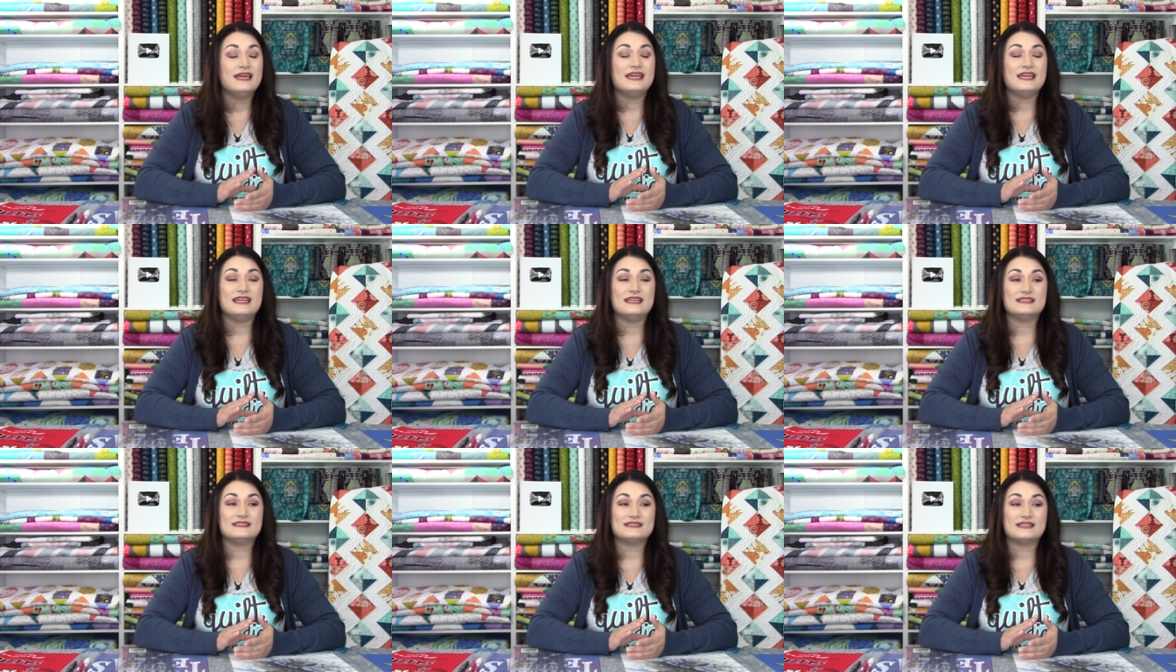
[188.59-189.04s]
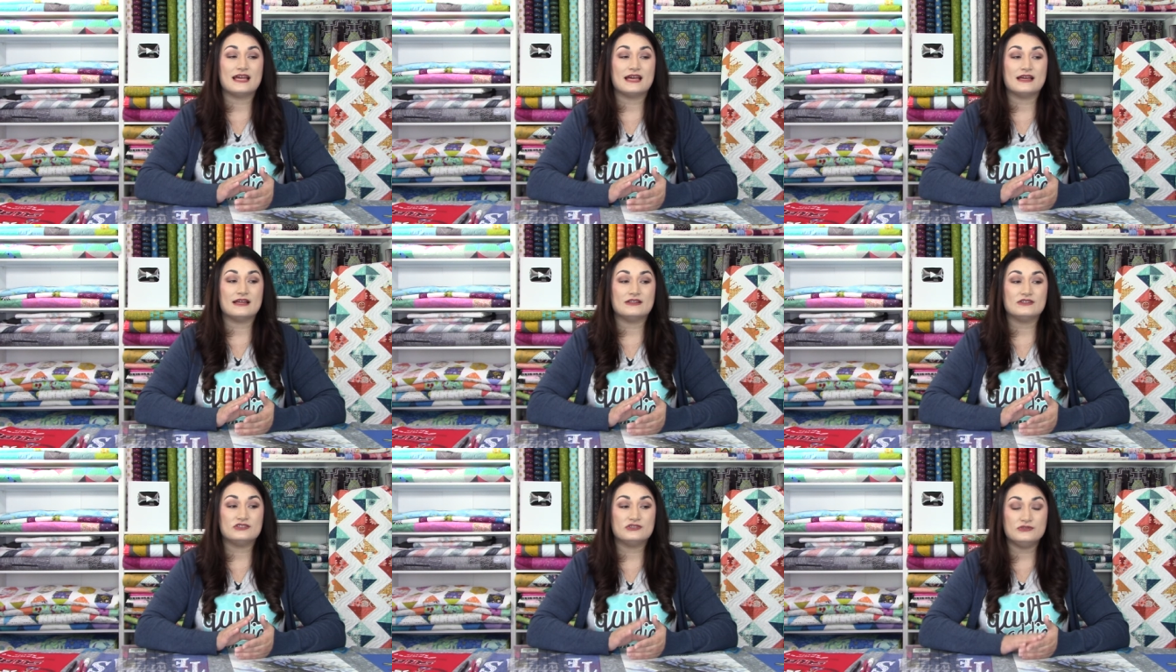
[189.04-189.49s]
is
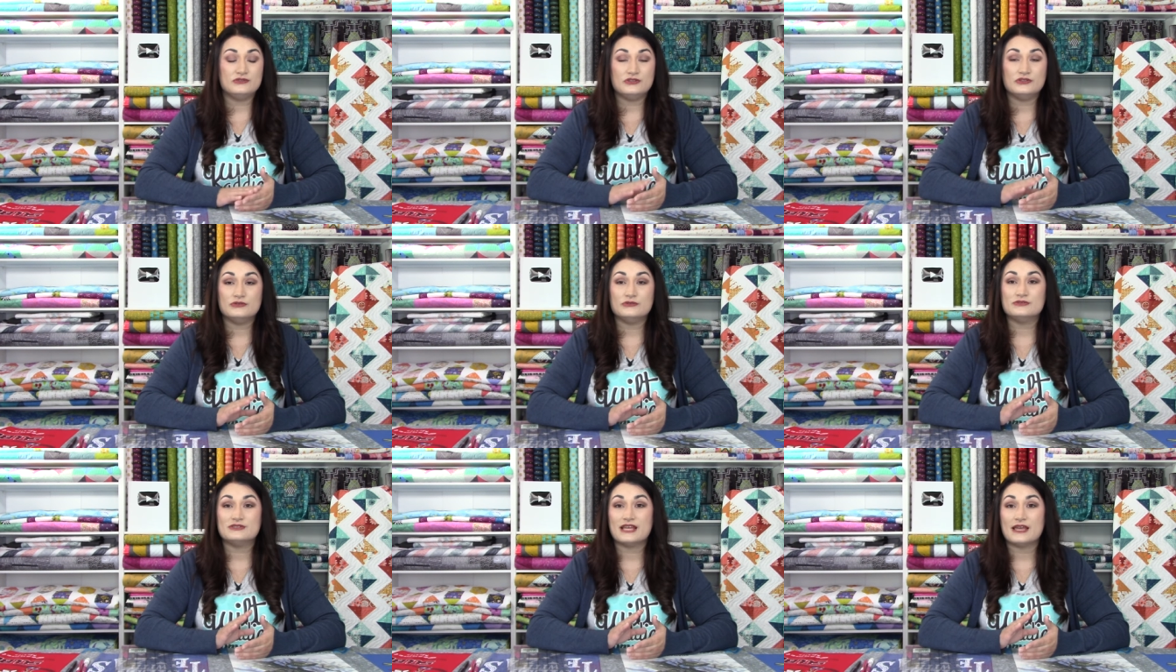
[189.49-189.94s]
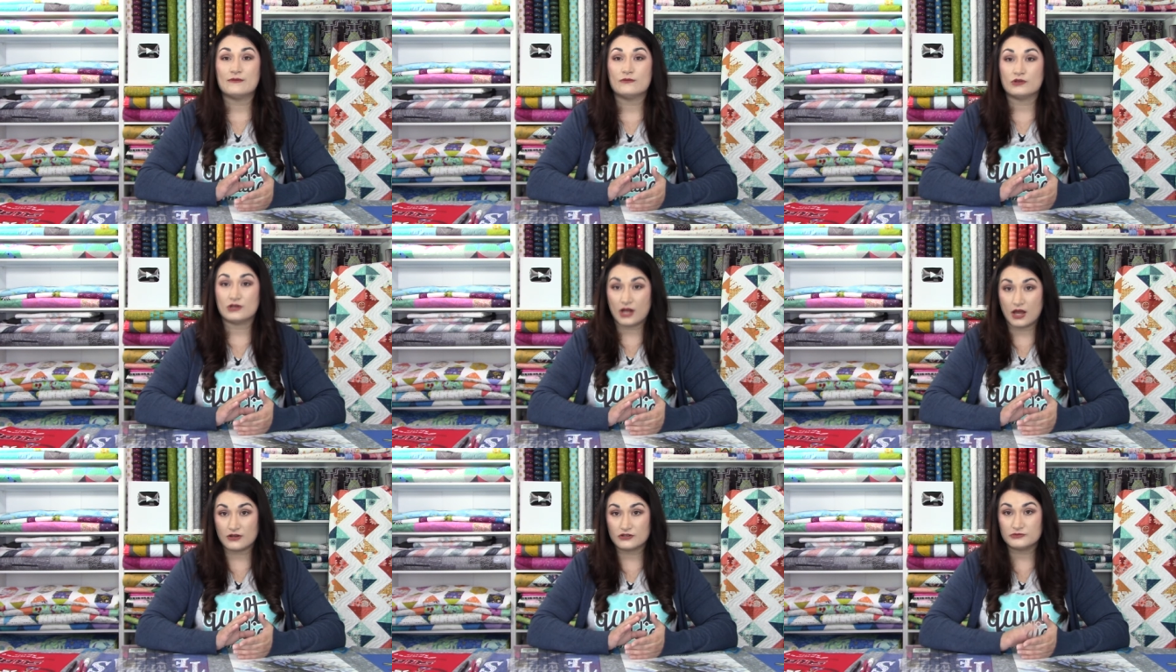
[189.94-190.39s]
that to use a
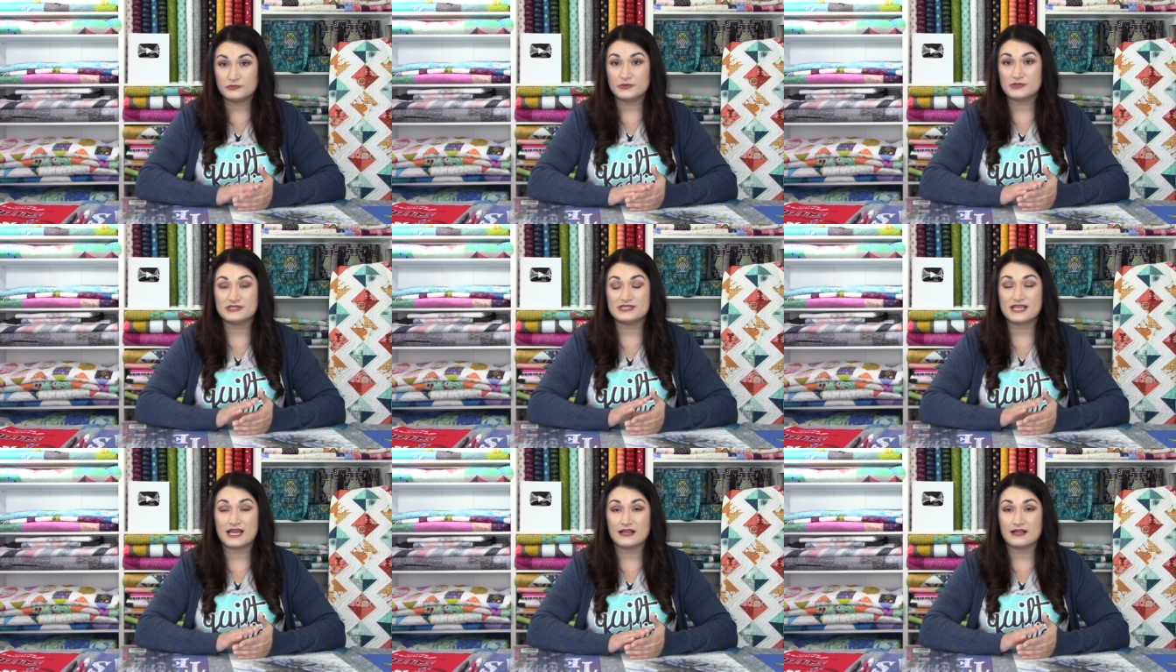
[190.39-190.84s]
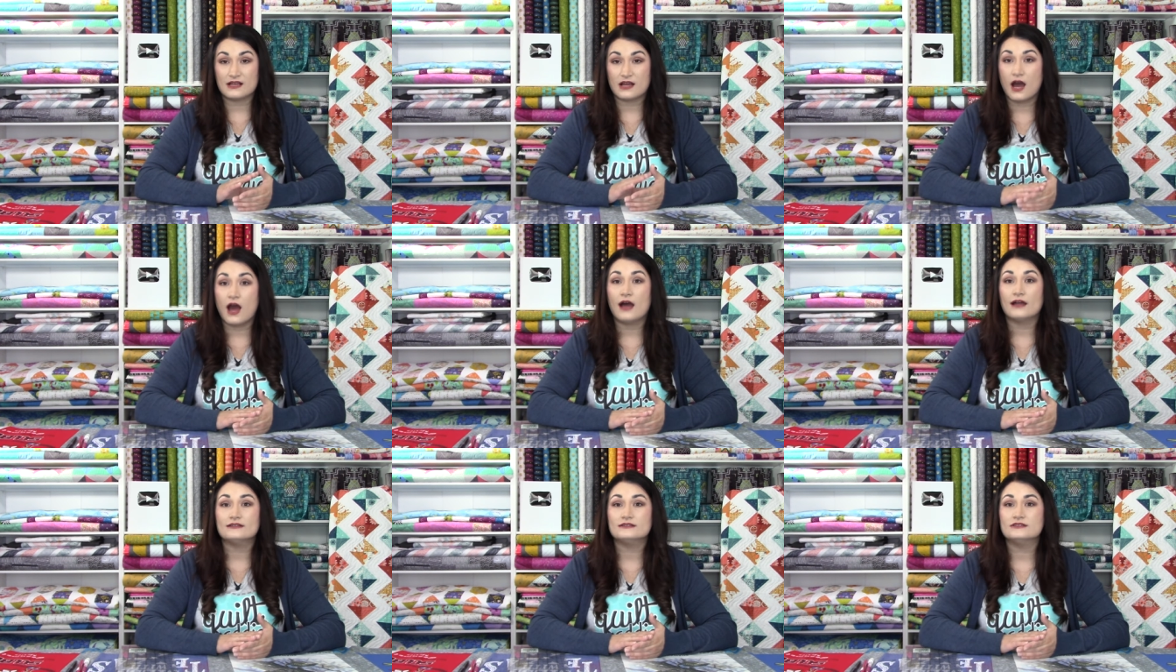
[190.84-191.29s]
100%
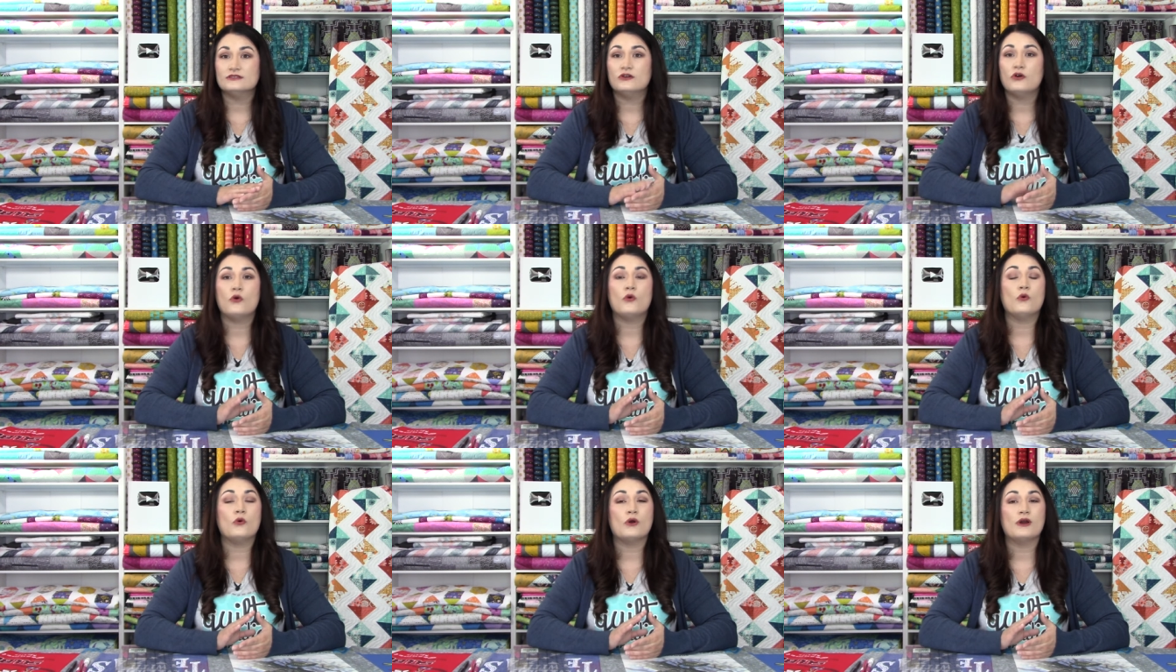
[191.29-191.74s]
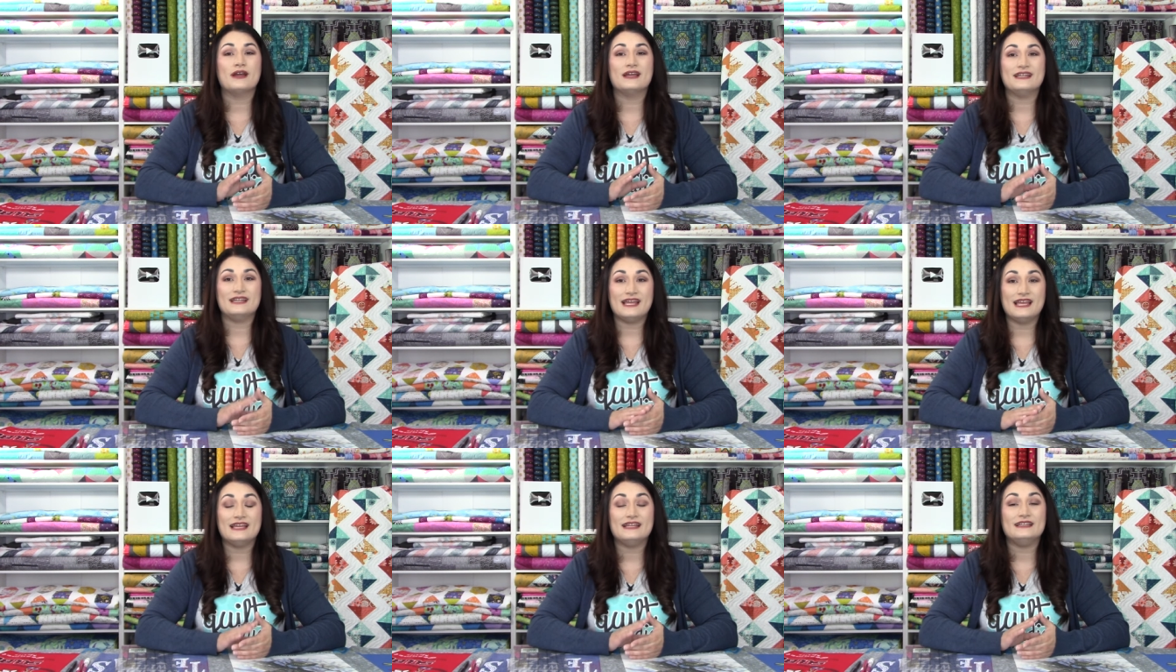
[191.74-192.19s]
cotton or
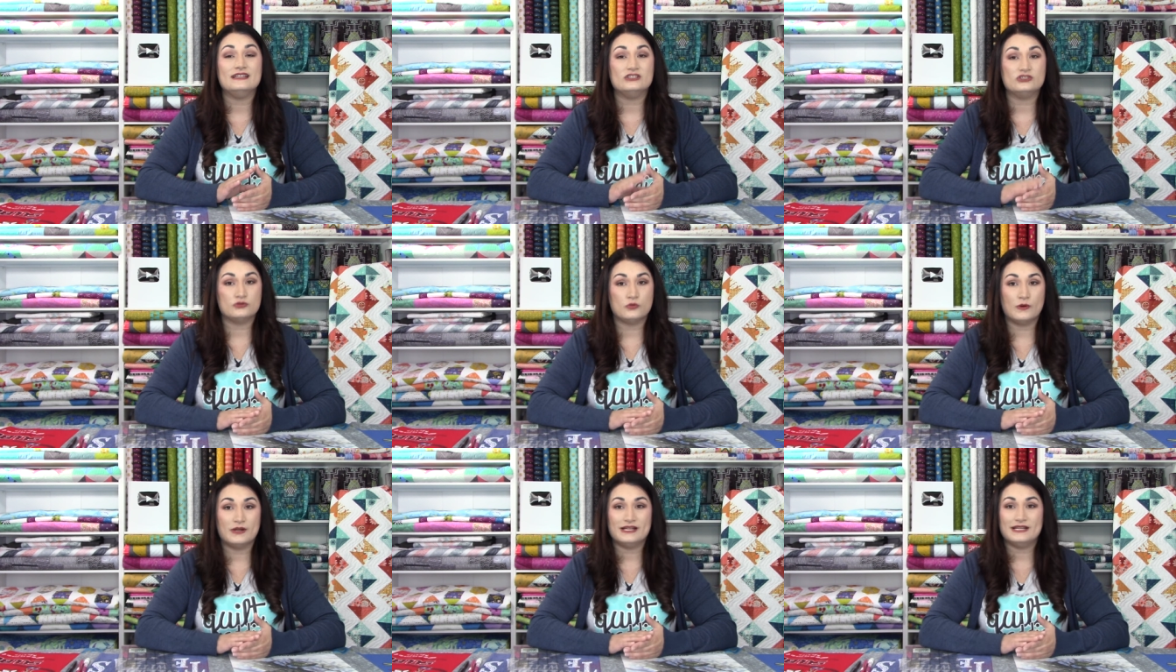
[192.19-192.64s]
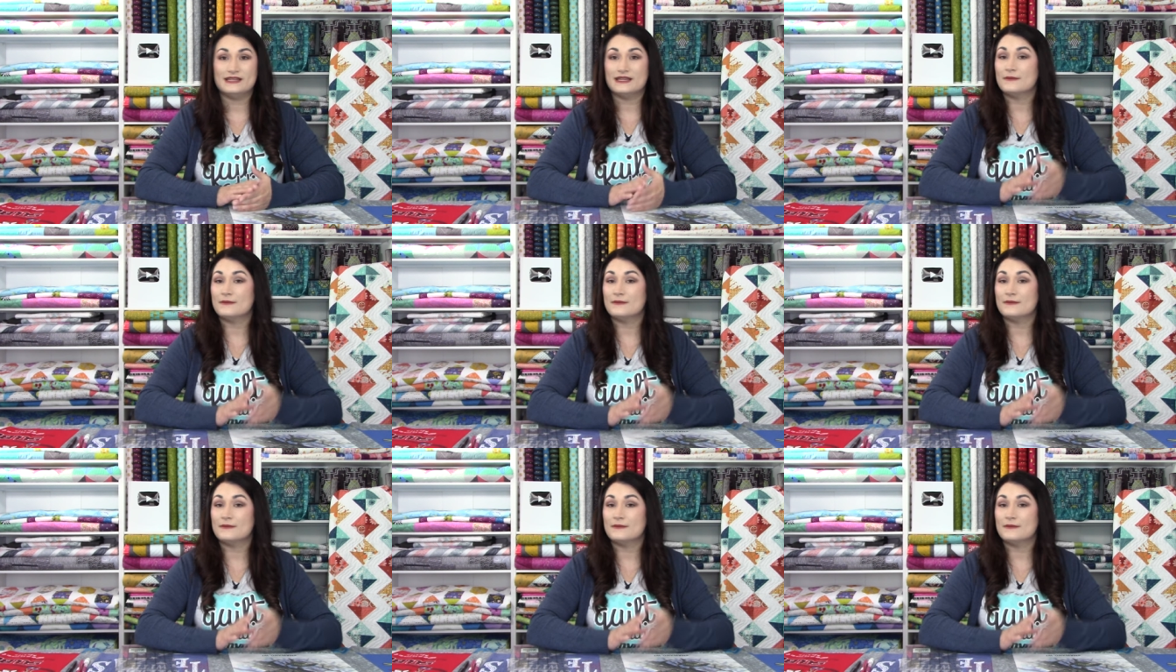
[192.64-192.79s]
an 80-20.